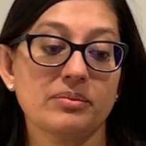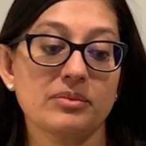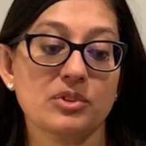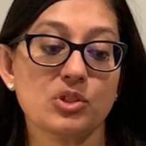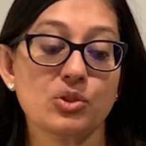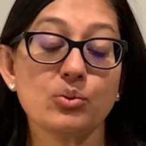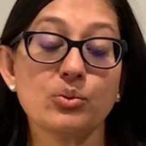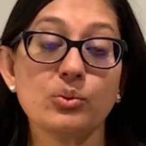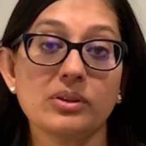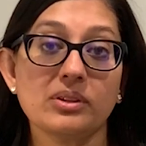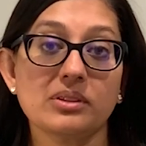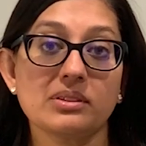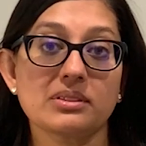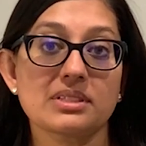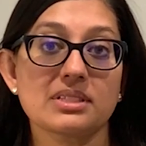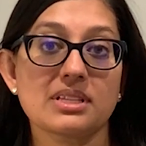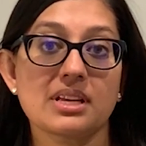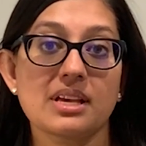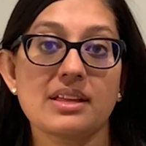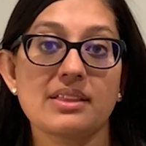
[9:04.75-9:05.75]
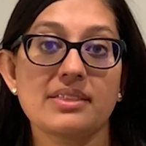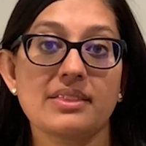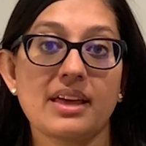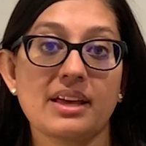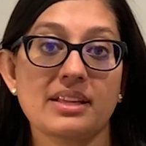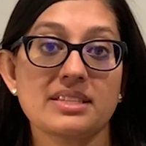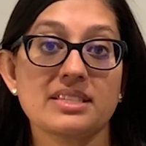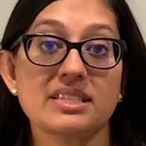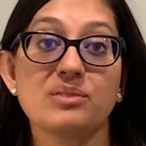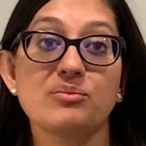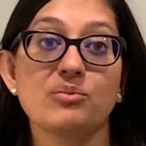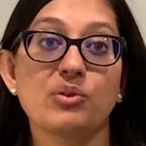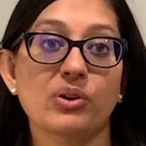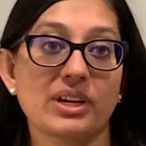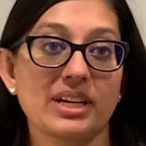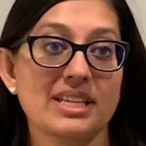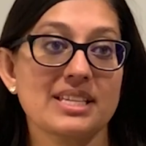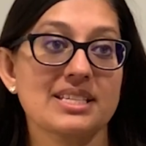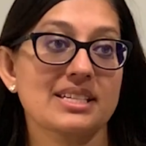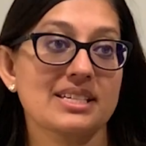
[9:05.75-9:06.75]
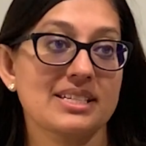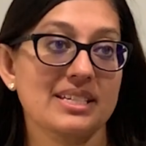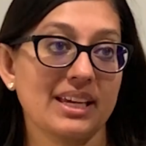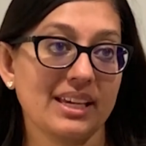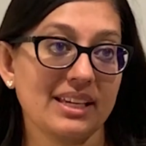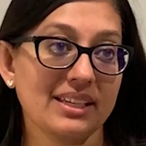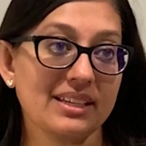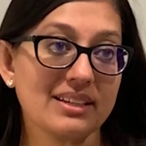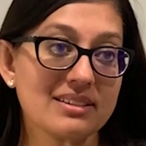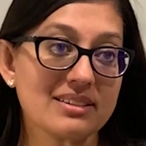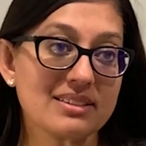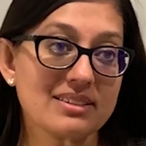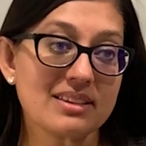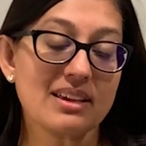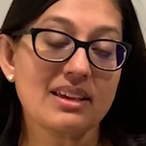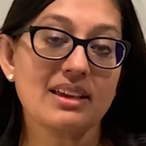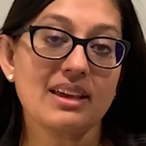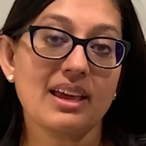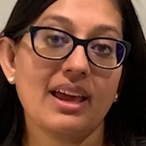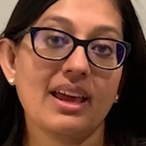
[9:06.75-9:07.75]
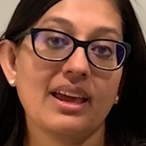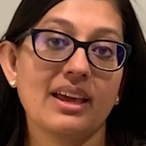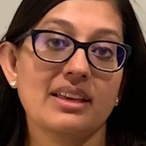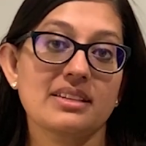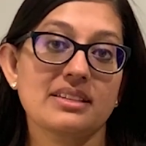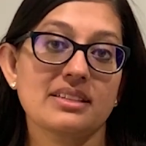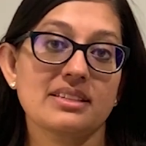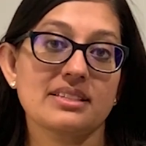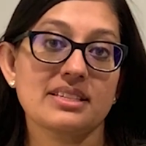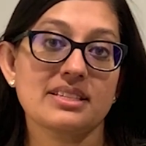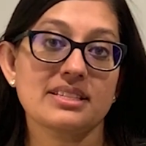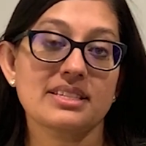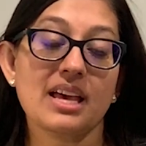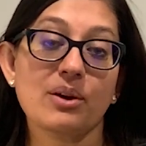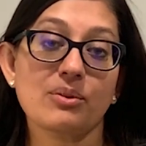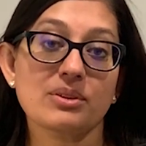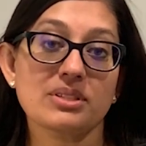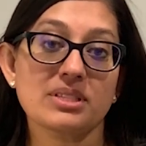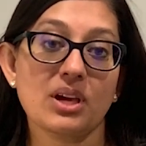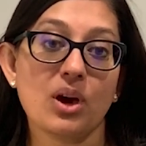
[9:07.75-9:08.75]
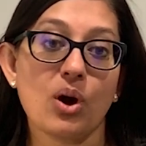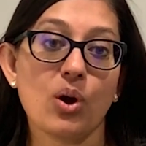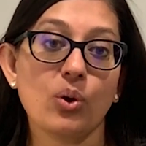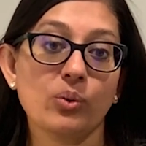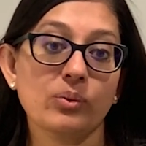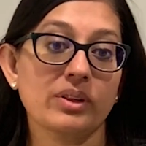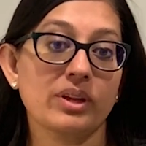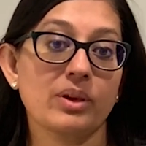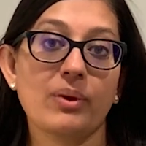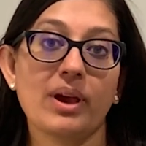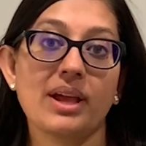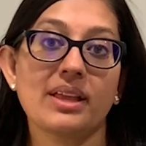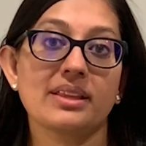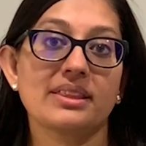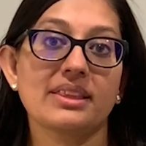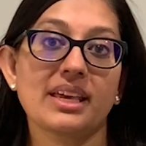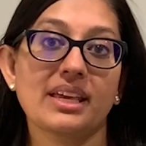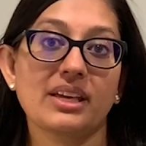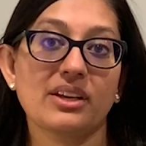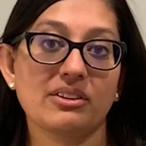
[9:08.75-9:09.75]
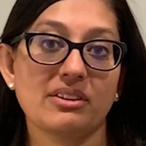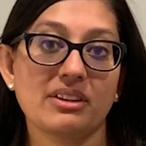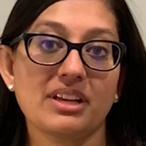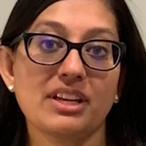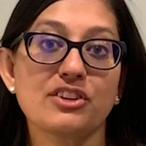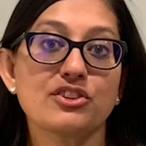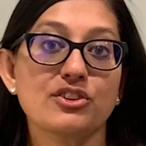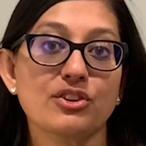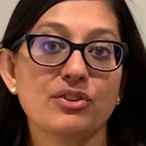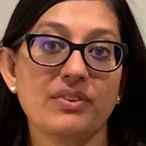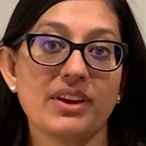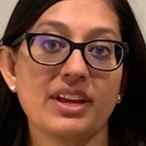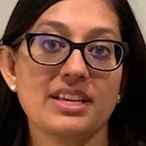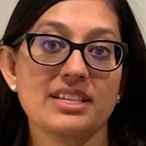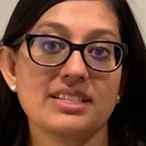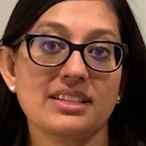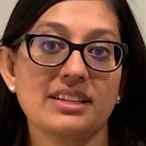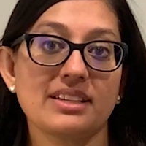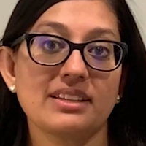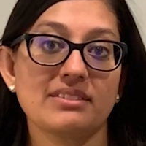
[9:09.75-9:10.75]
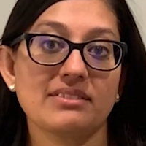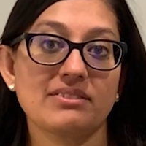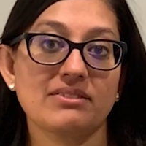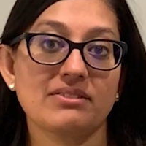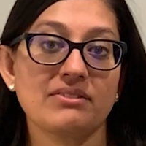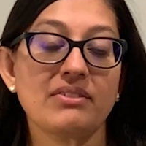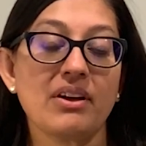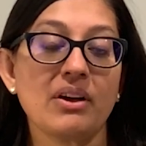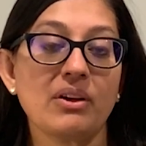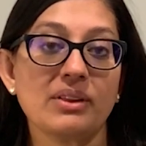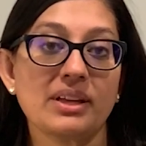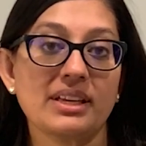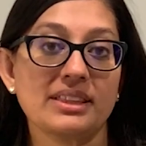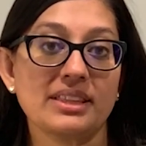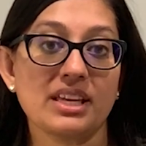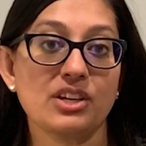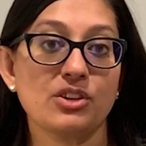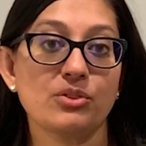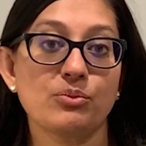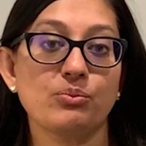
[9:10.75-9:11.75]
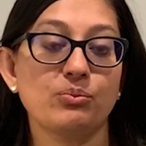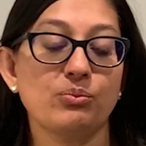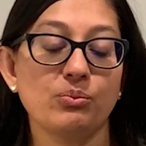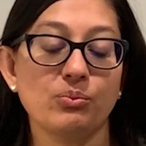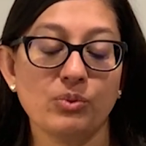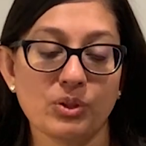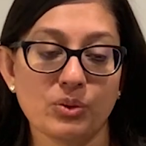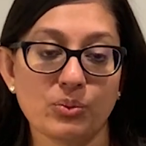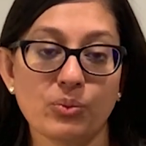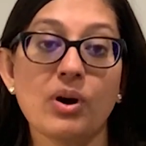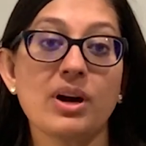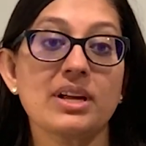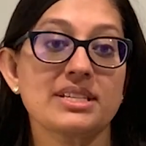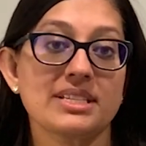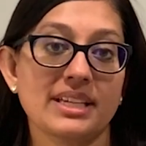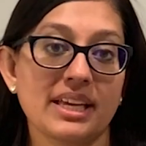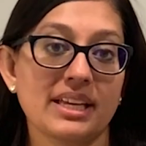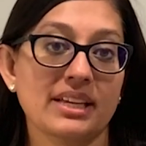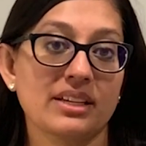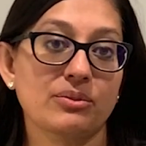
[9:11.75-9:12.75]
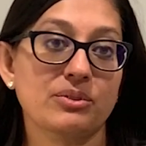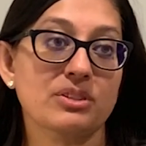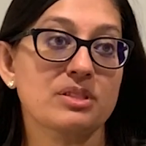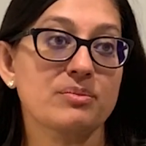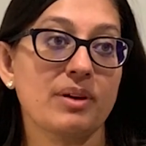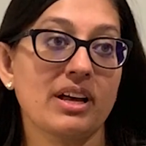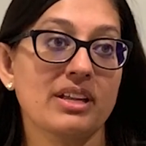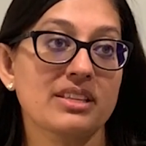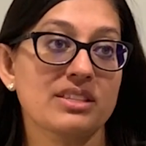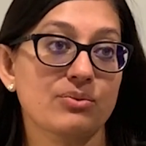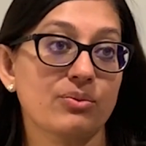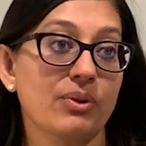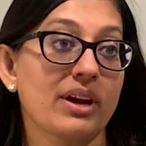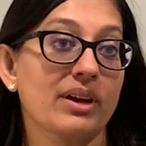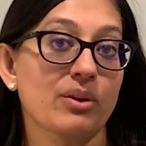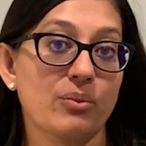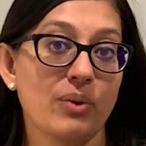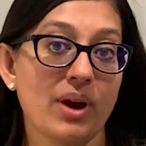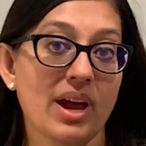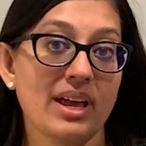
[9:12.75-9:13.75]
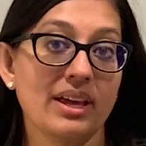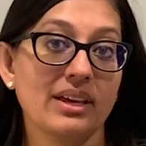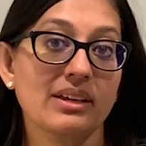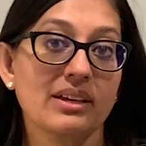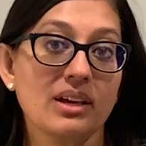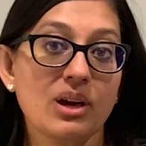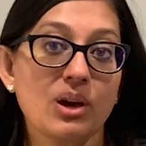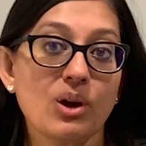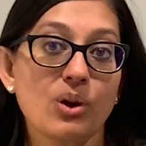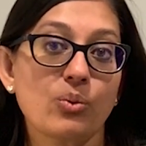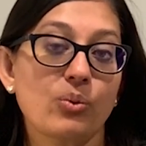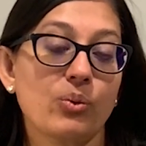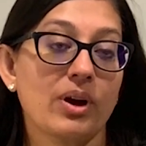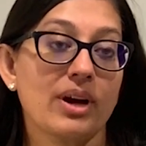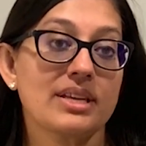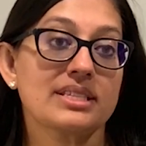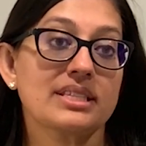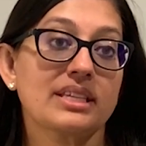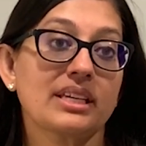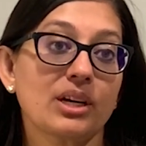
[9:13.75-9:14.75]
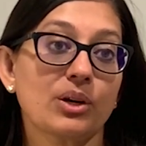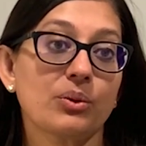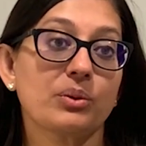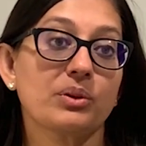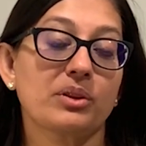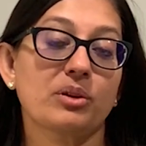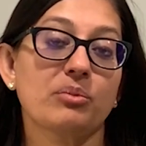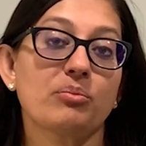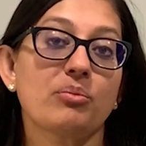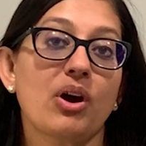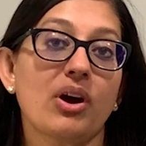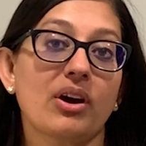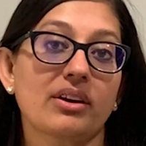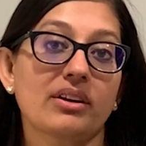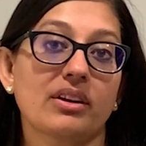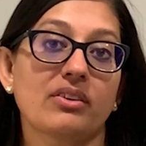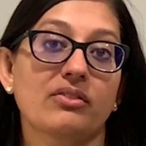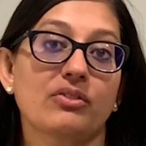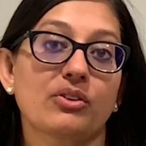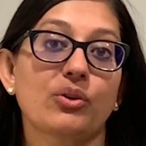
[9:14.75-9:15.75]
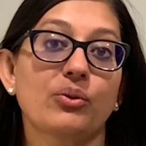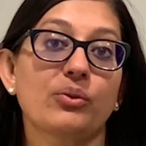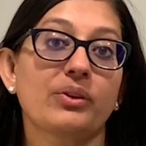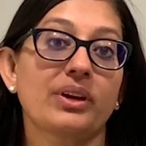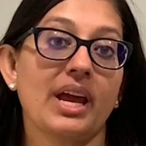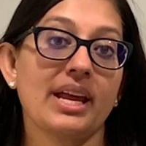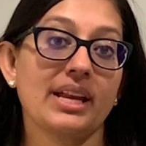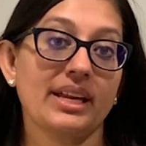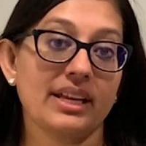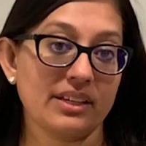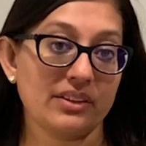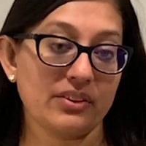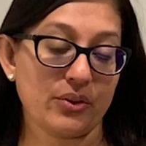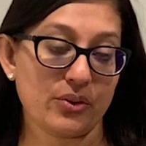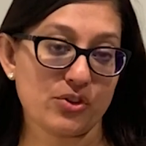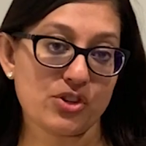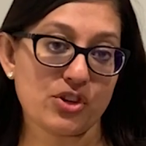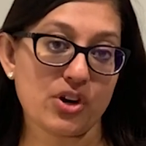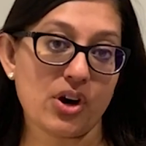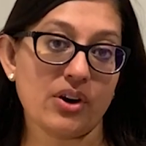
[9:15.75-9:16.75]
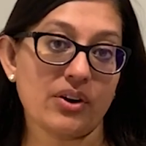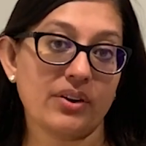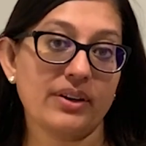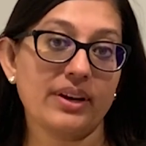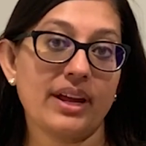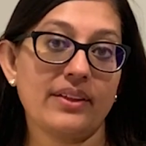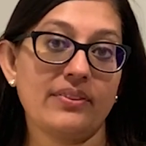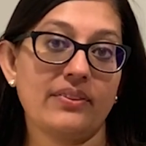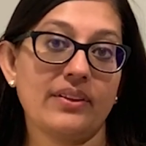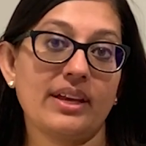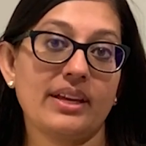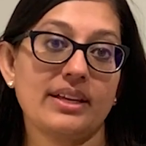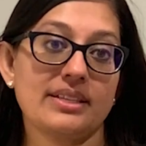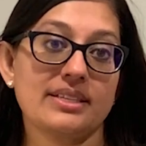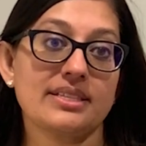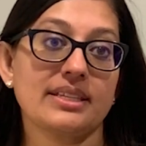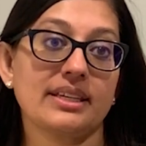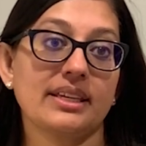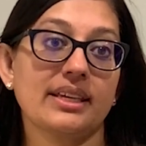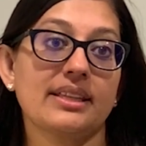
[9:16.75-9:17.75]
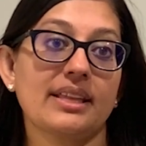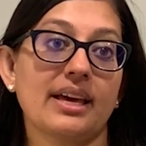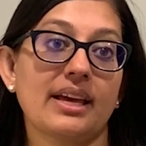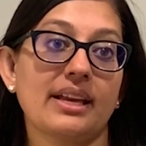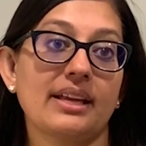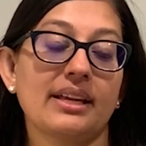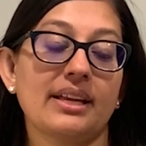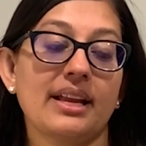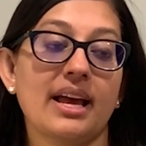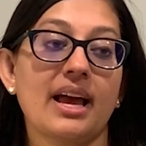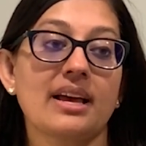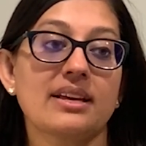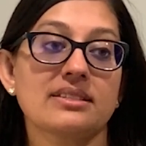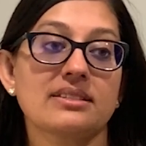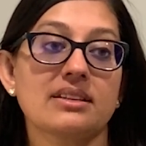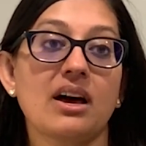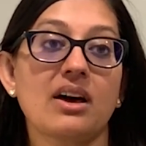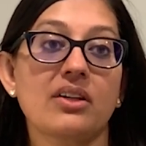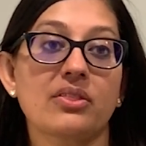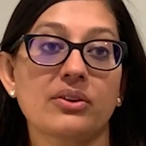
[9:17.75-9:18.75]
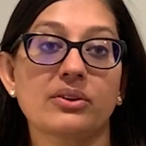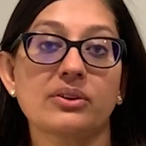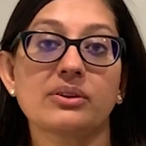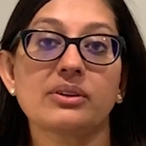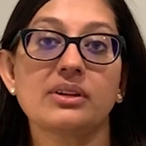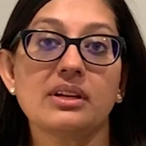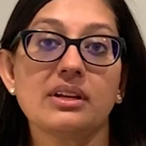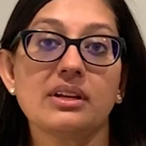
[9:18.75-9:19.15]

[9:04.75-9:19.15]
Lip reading: tools that seem more instantaneous. And since that was the only way that they could interface, it felt like they would want to get a response right away. Whereas here, when they're part of creating their chart and they can see that it has other